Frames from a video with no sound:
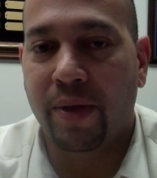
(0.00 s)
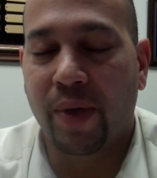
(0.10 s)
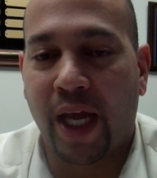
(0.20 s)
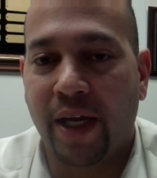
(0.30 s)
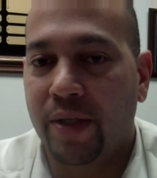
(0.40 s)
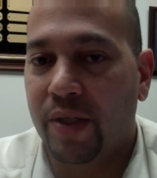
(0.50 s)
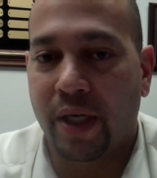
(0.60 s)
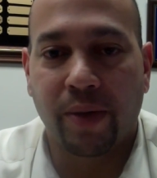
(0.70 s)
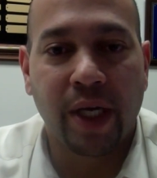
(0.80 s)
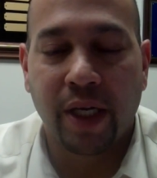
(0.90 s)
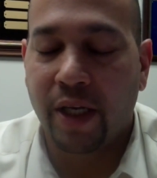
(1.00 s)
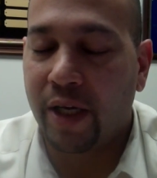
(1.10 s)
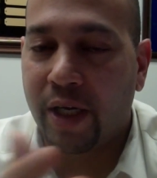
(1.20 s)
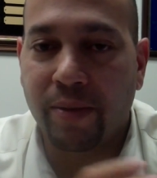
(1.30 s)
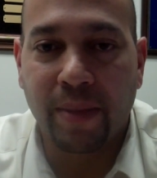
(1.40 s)
Okay, so
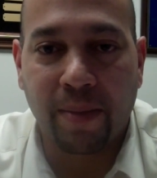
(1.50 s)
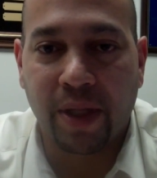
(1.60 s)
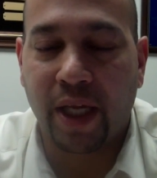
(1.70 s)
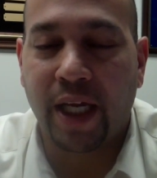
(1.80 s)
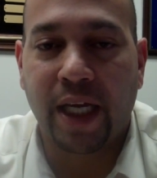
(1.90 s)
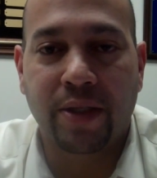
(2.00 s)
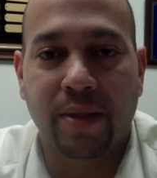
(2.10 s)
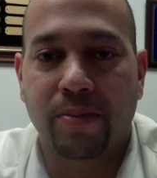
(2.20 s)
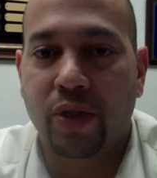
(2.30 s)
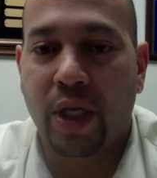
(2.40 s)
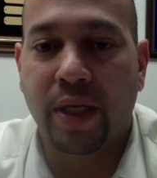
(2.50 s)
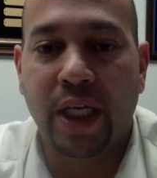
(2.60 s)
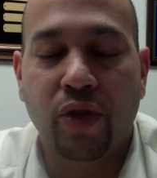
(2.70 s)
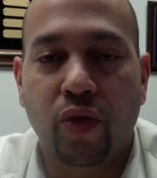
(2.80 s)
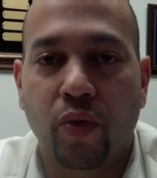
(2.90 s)
maybe they had some
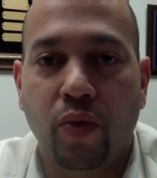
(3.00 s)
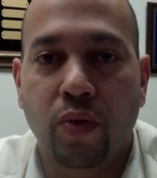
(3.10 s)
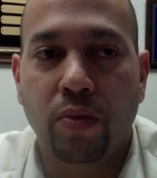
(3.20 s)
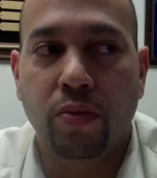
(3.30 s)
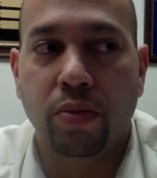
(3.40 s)
Sunday school.